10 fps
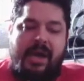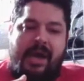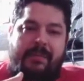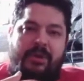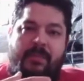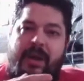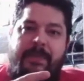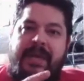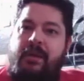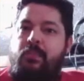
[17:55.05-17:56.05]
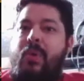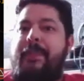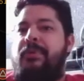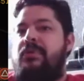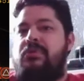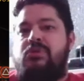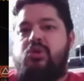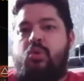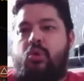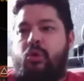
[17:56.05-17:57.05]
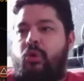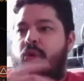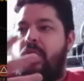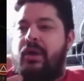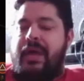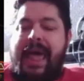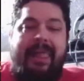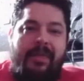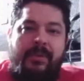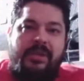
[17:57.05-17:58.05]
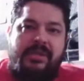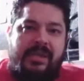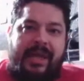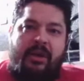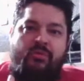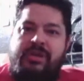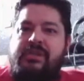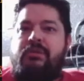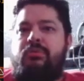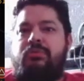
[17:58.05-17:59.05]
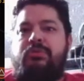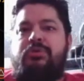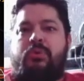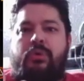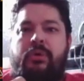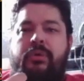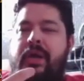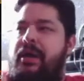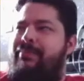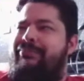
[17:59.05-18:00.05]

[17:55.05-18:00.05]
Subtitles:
You might pick up weapons or elements like crystals or